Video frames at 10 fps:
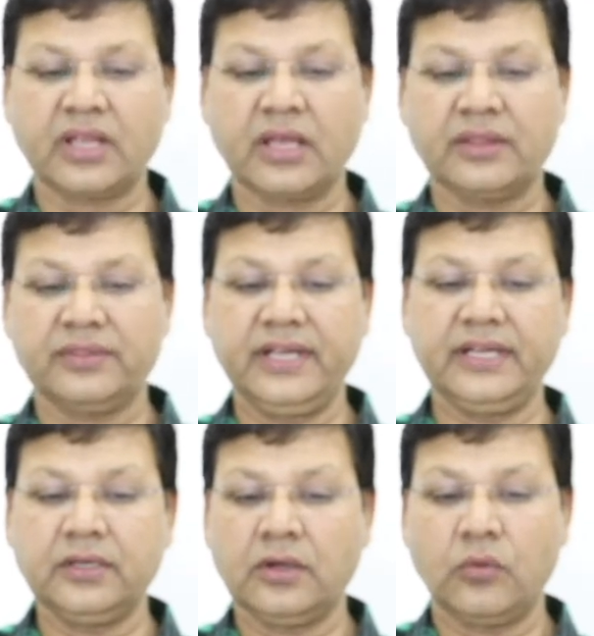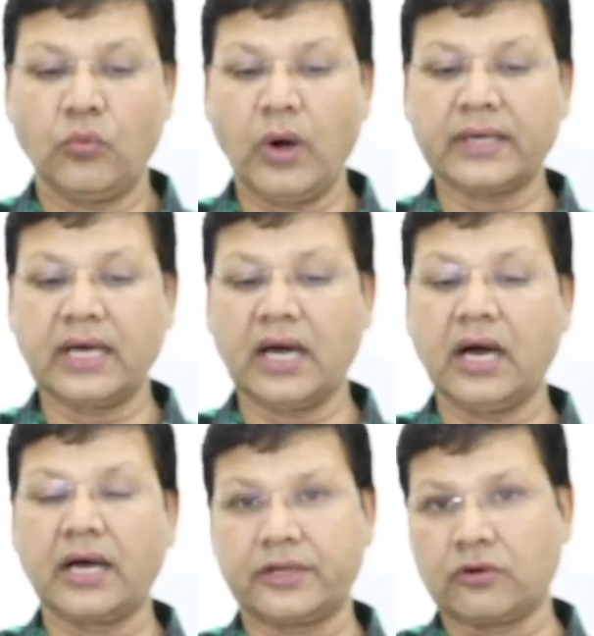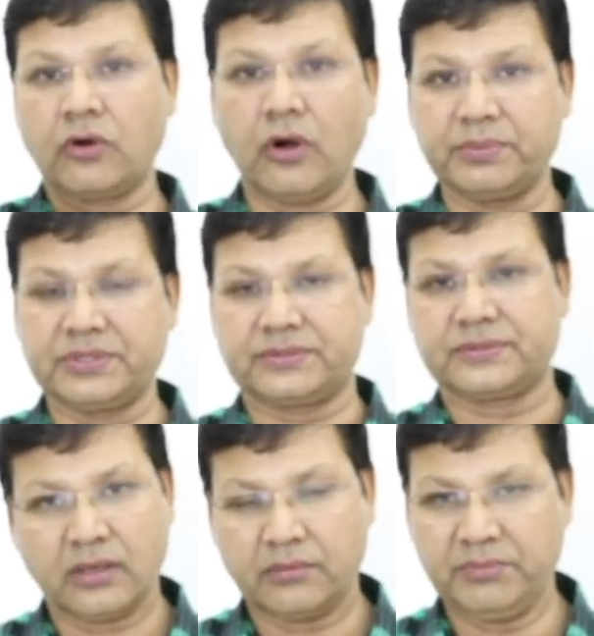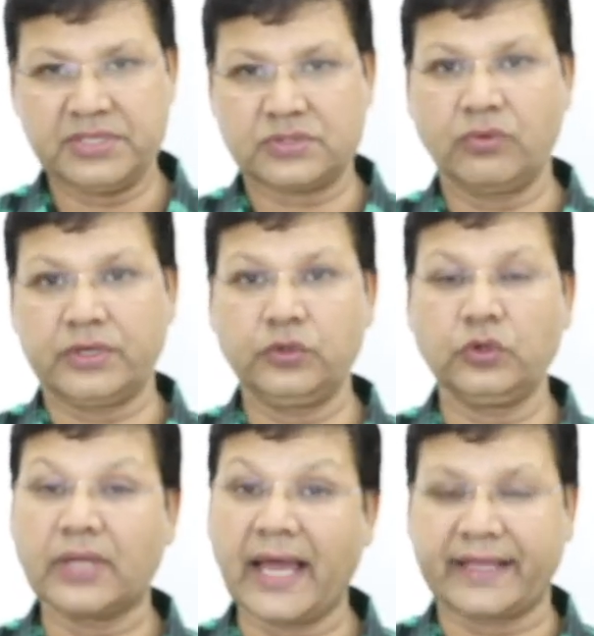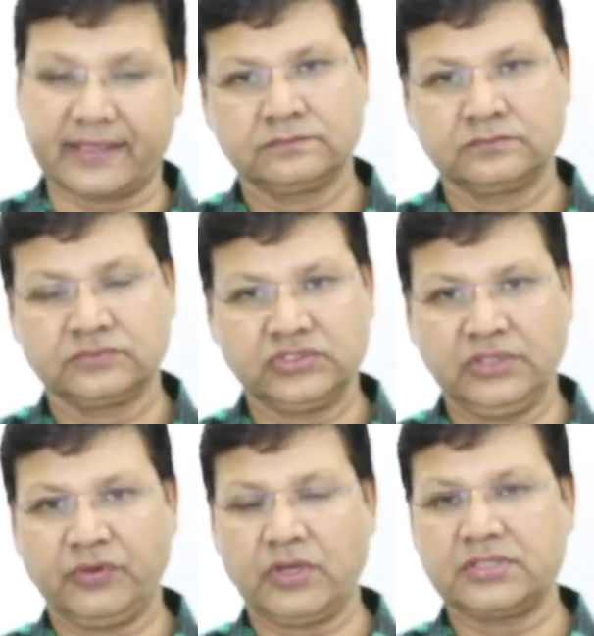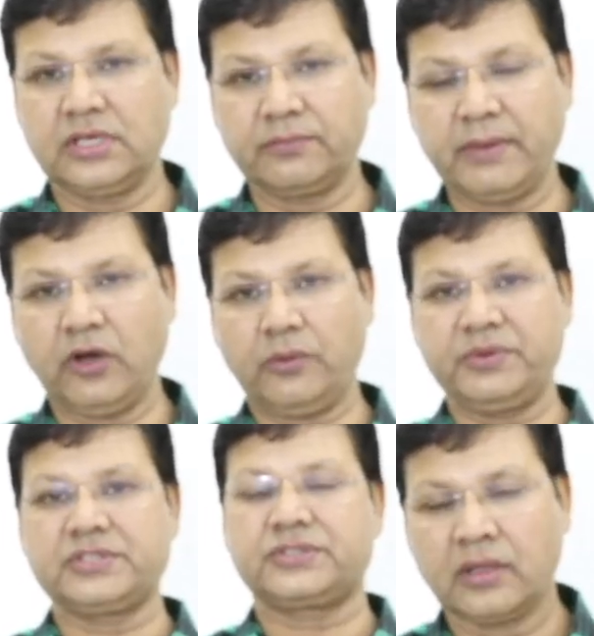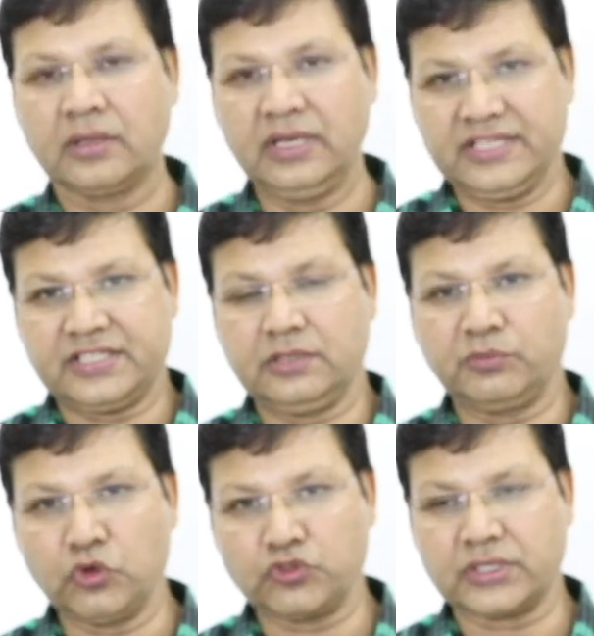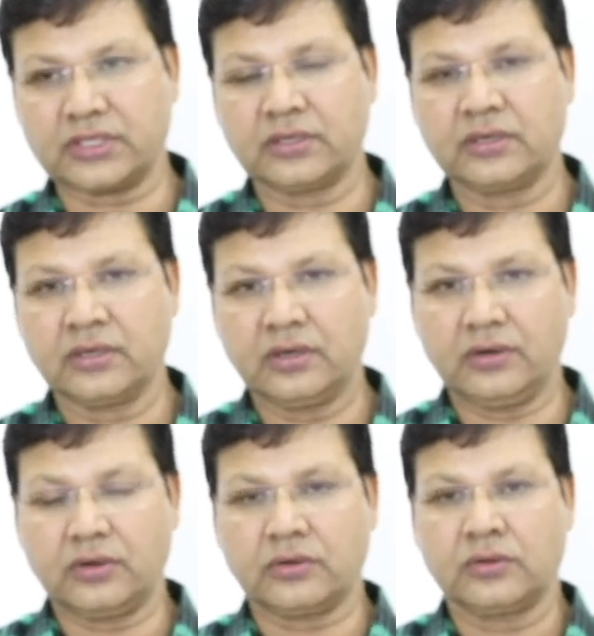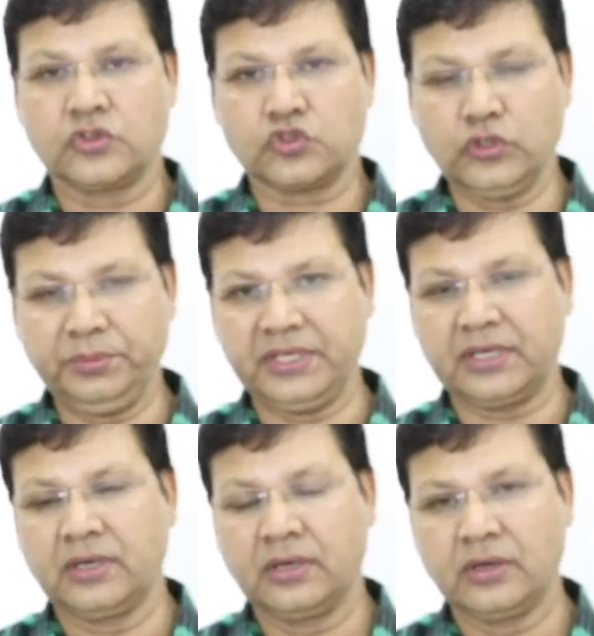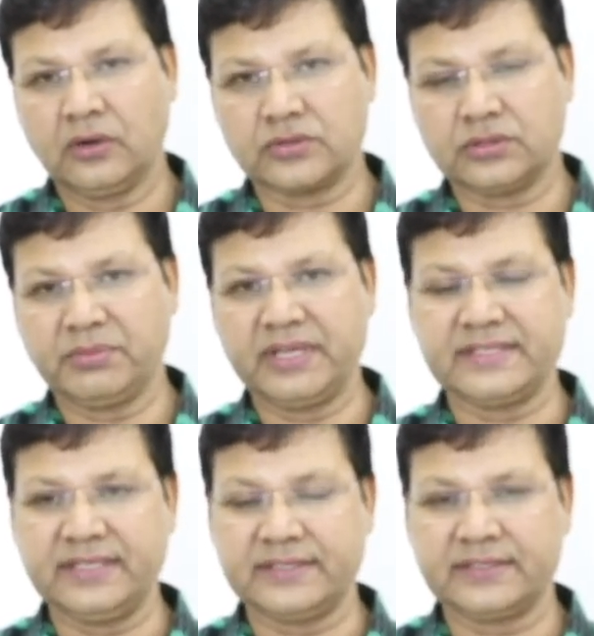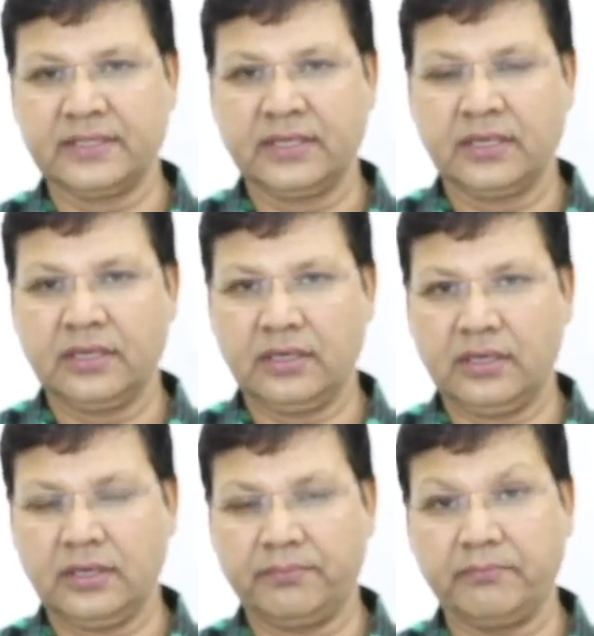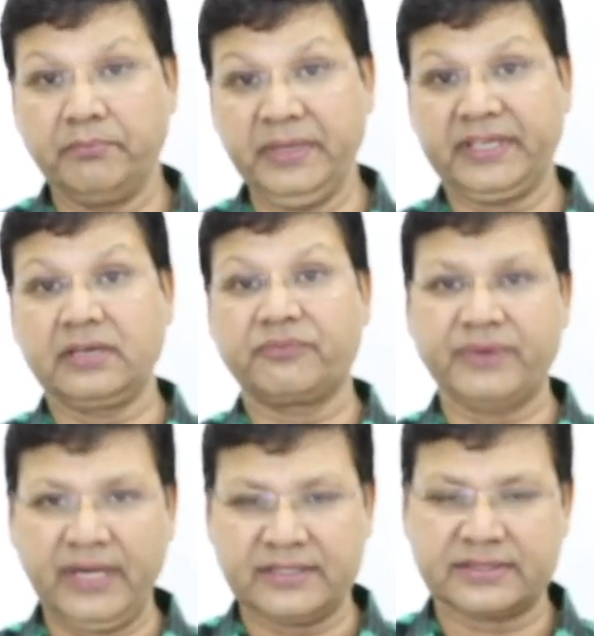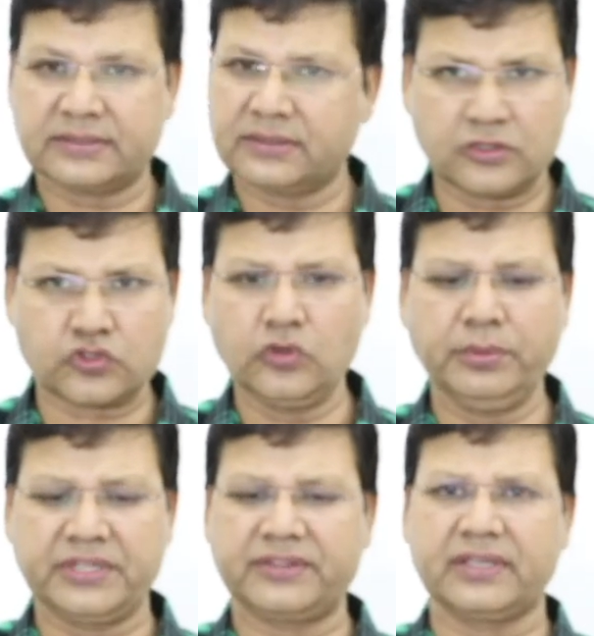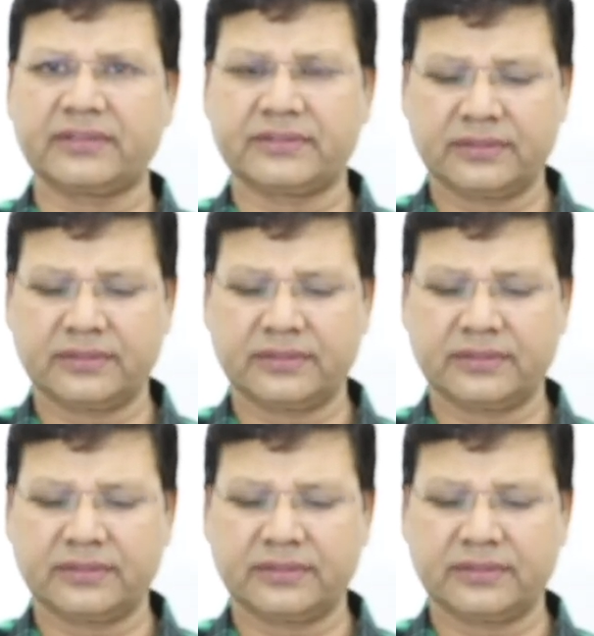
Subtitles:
Then what are your hobbies? Means what do you like? Say for example, my hobby is listening music or swimming, or somebody says making friends. So many things.